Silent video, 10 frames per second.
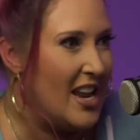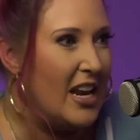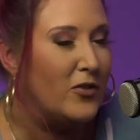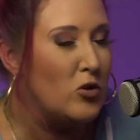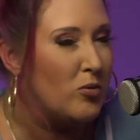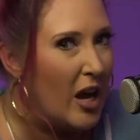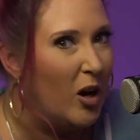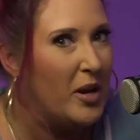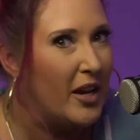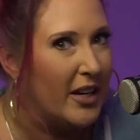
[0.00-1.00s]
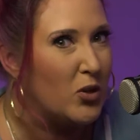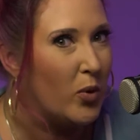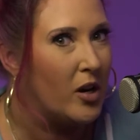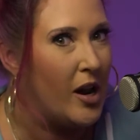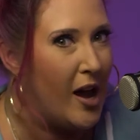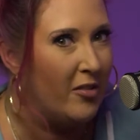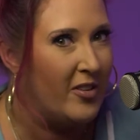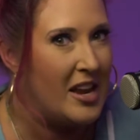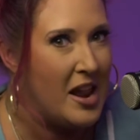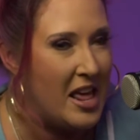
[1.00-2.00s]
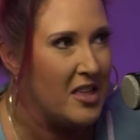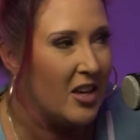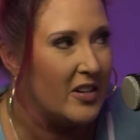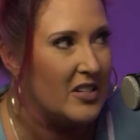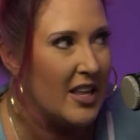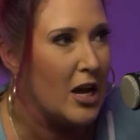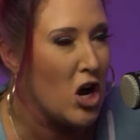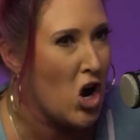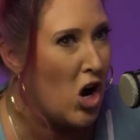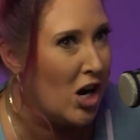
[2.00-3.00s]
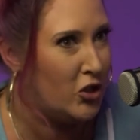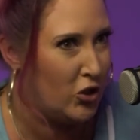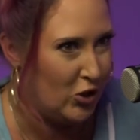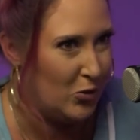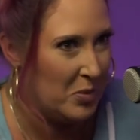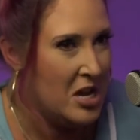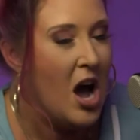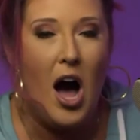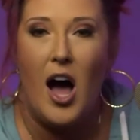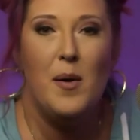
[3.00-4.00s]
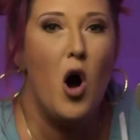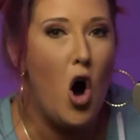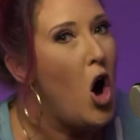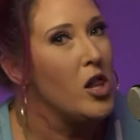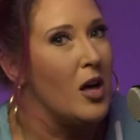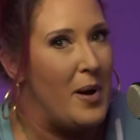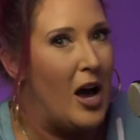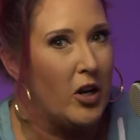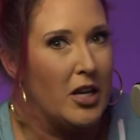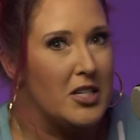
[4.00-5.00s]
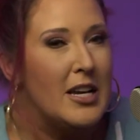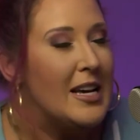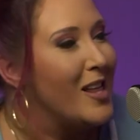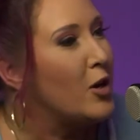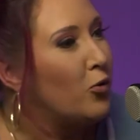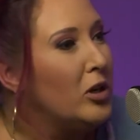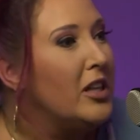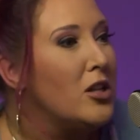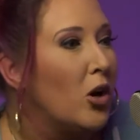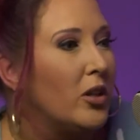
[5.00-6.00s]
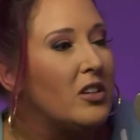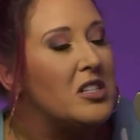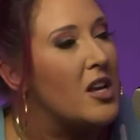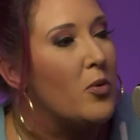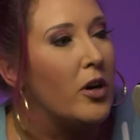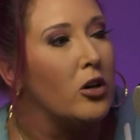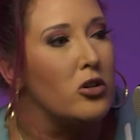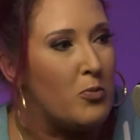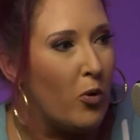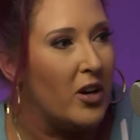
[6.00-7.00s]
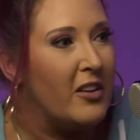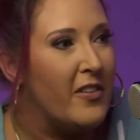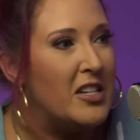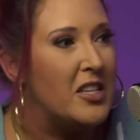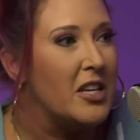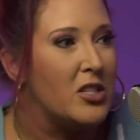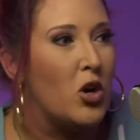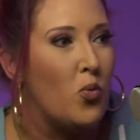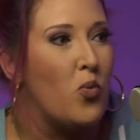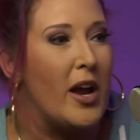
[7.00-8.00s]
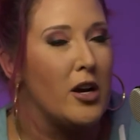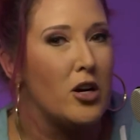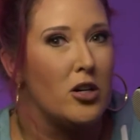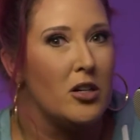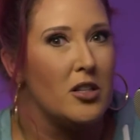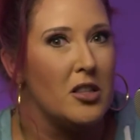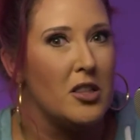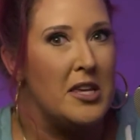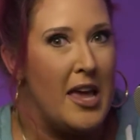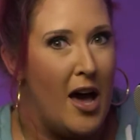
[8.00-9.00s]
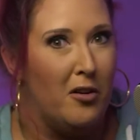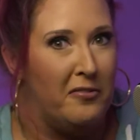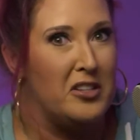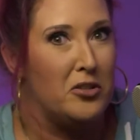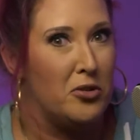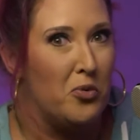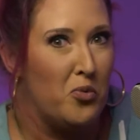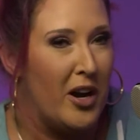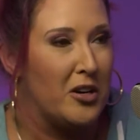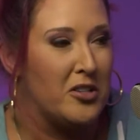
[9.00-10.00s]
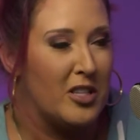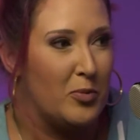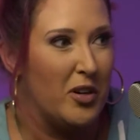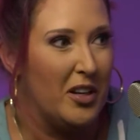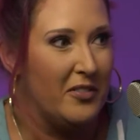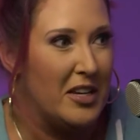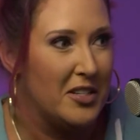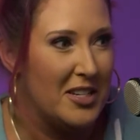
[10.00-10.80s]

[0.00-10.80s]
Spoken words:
And if you tell me I get to wear an outfit and I think of it as like a costume, I'm all about it. Like, really, the only reasons I want to go to sporting events is to wear the outfit to wear to the sporting event.